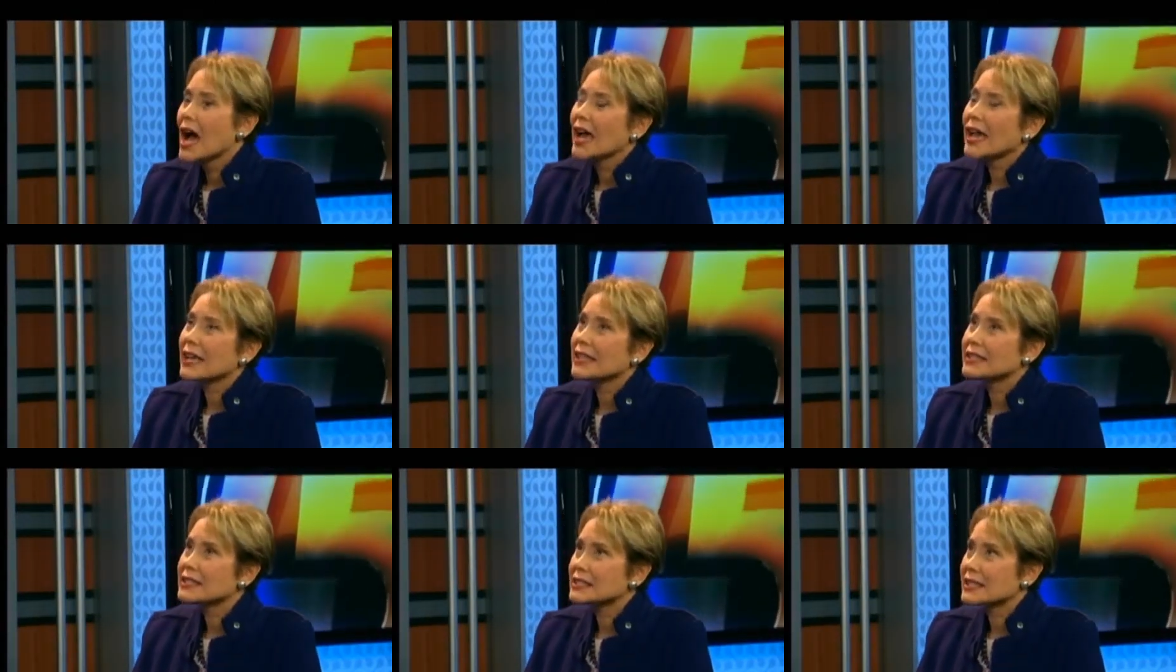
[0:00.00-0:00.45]

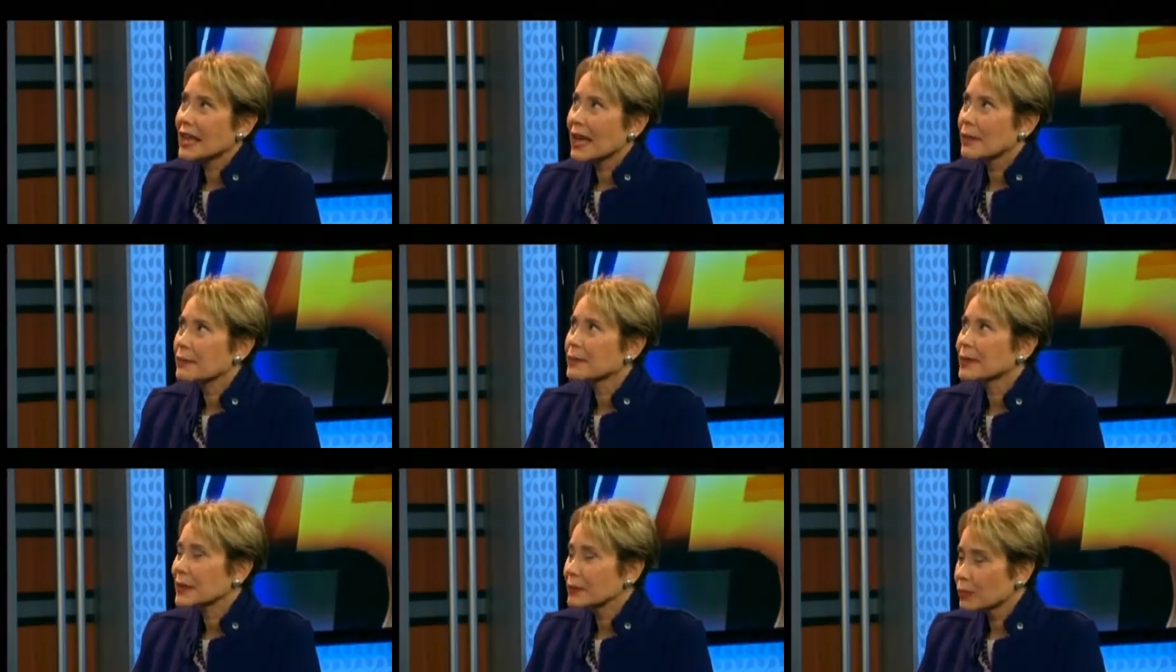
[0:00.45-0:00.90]
It's
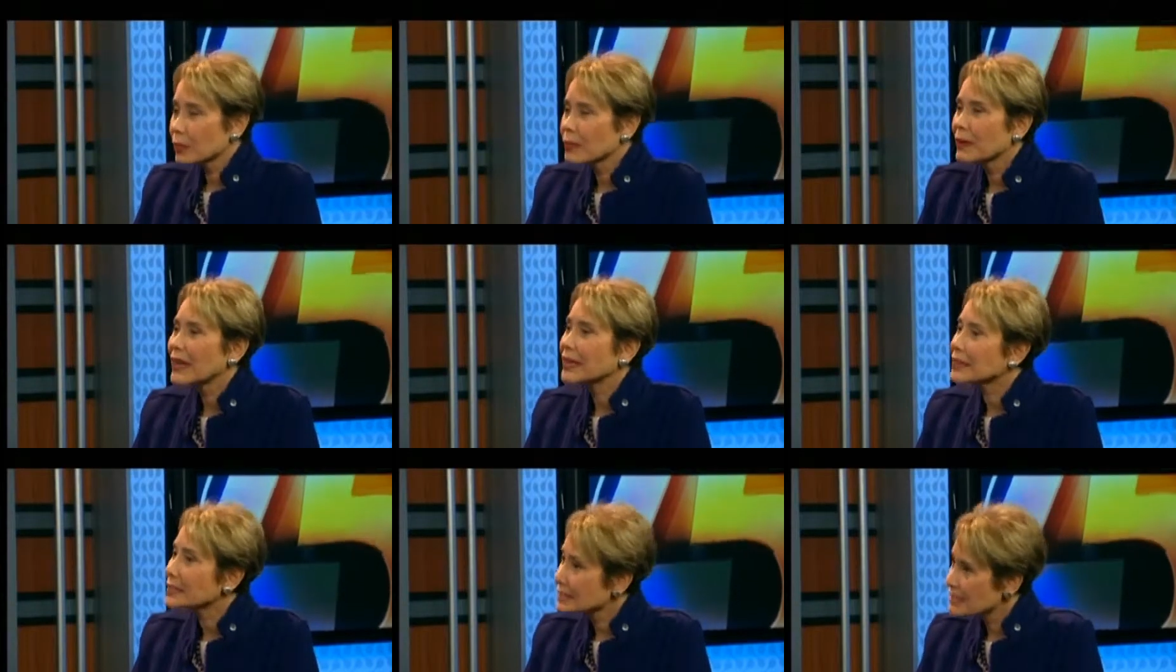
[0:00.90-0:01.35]
that people
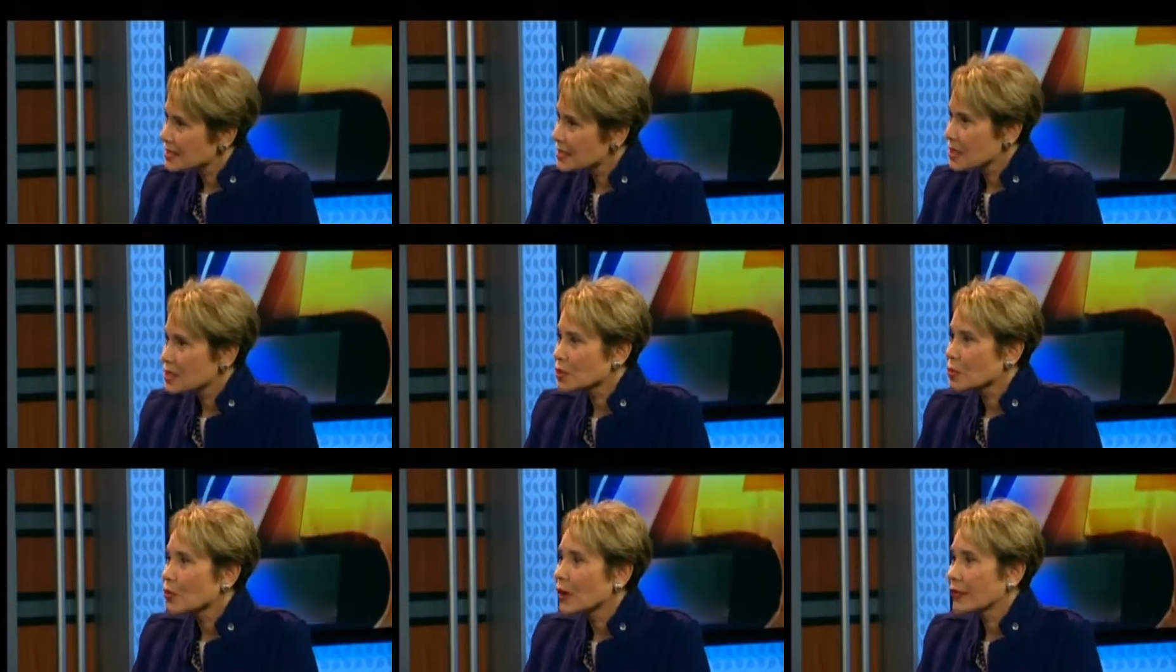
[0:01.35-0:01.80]
make a
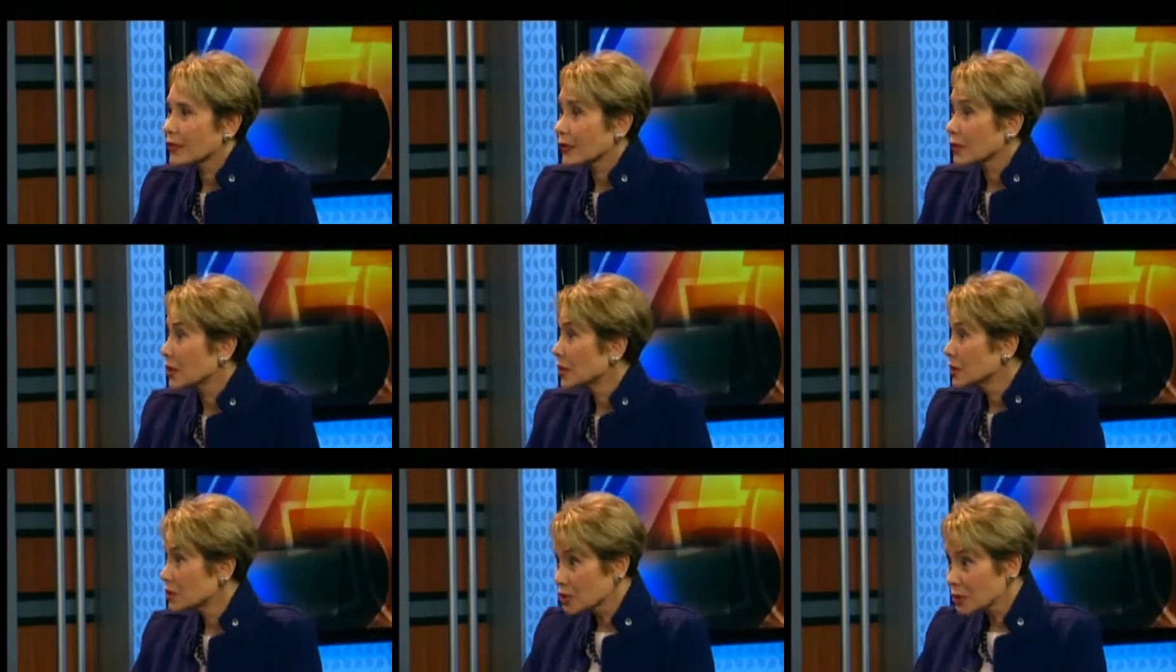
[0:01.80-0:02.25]
decision what they're
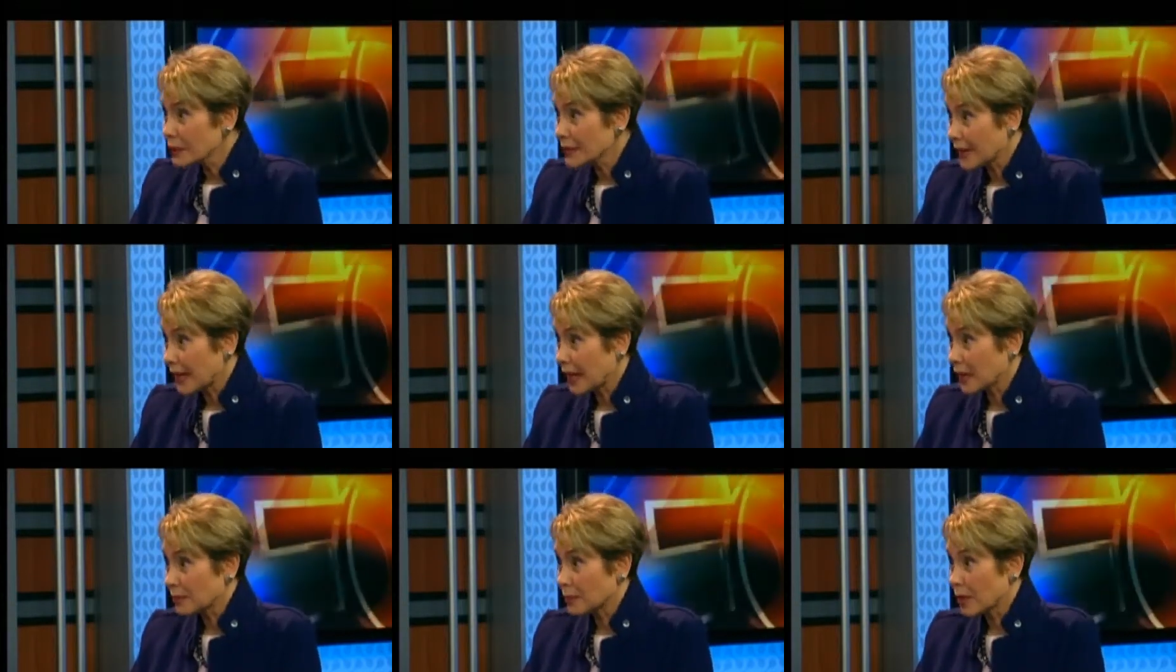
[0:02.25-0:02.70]
going to do with
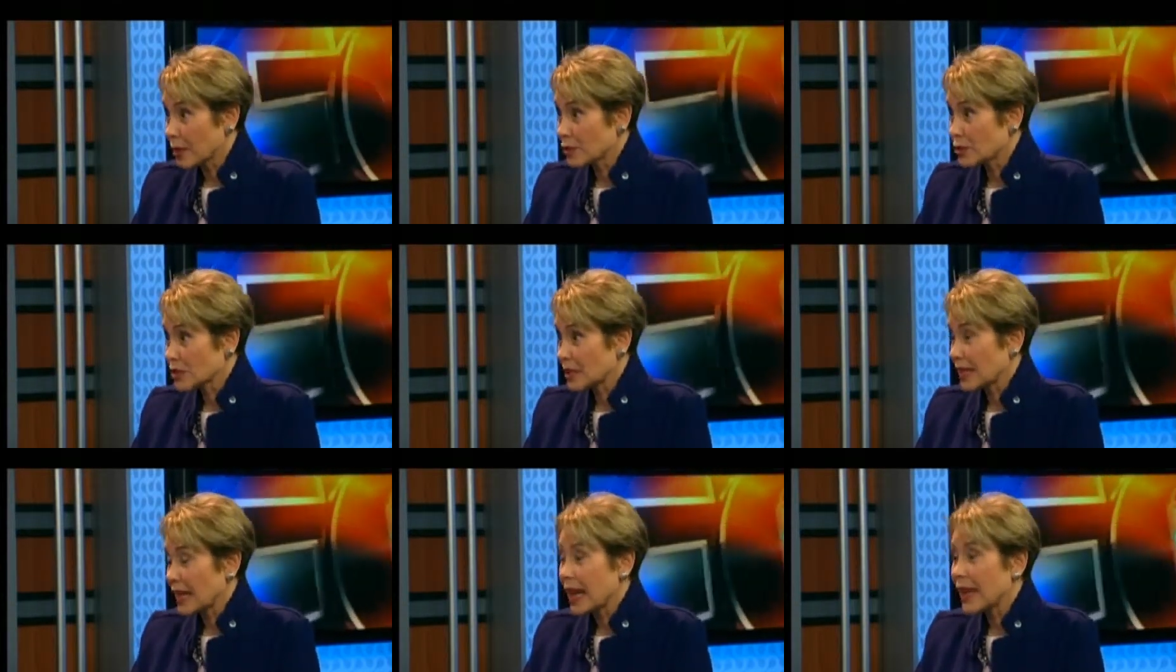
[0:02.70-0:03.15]
that
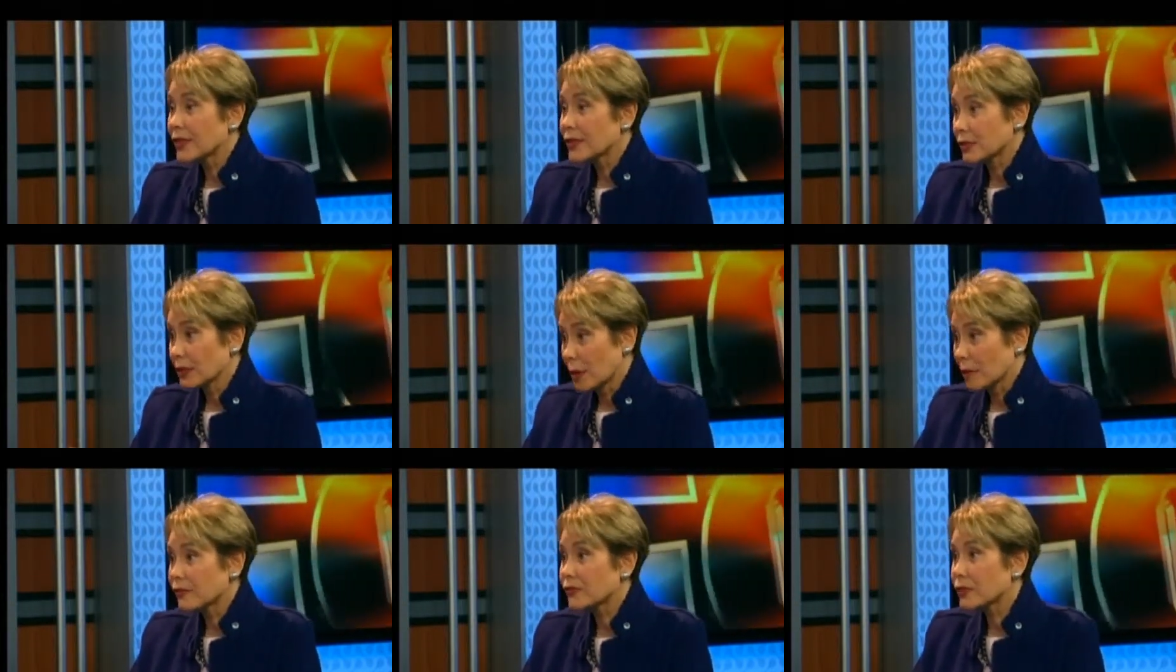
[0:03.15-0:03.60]
emotion, and
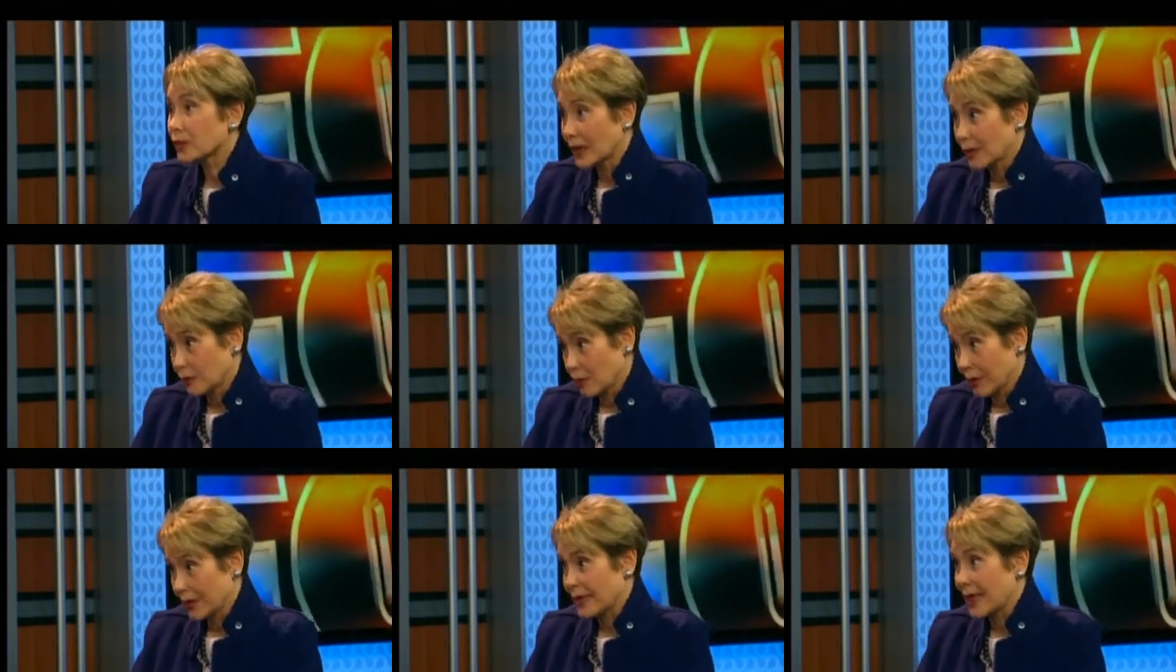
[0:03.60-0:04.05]
they're
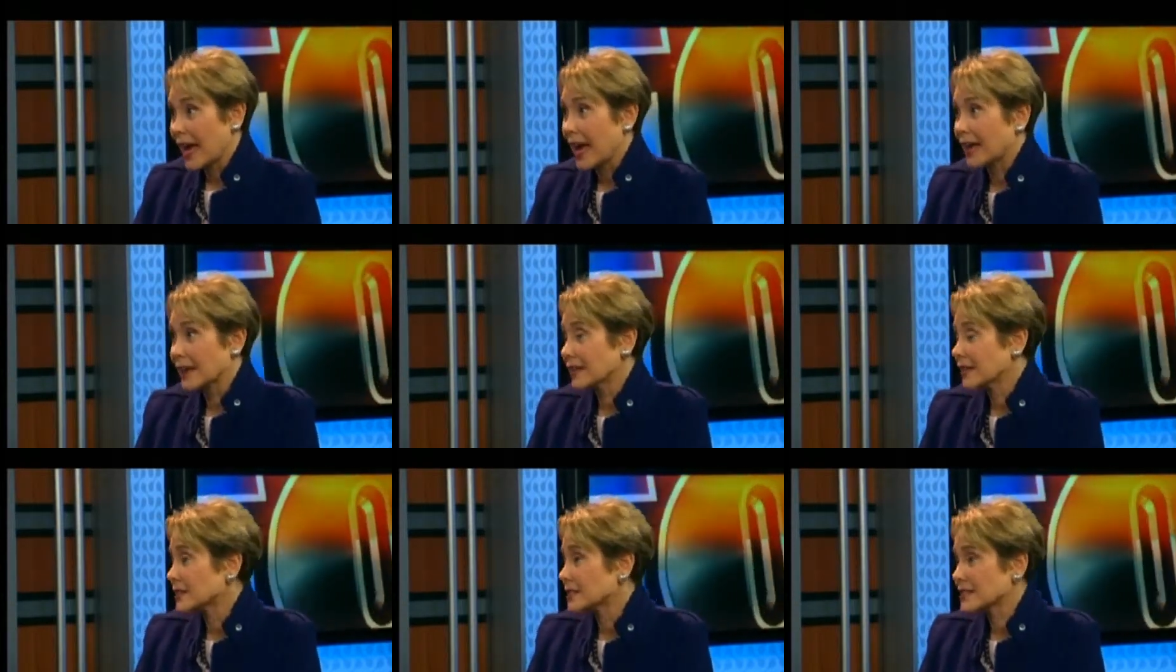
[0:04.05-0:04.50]
upfront with
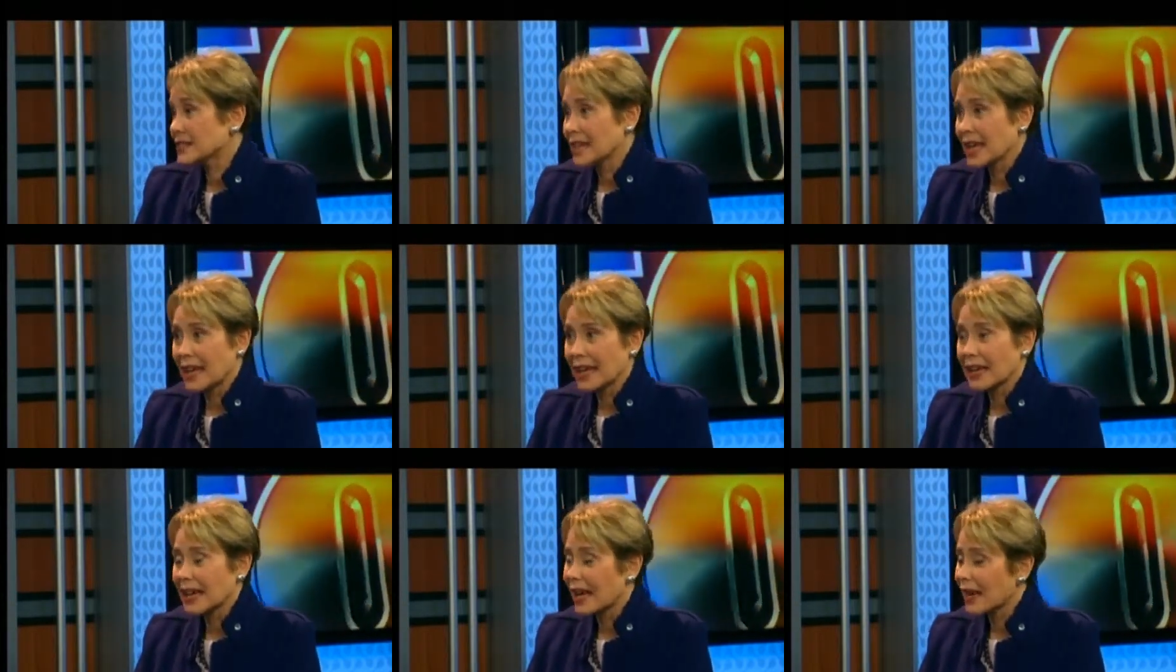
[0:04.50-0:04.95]
that, and they're saying,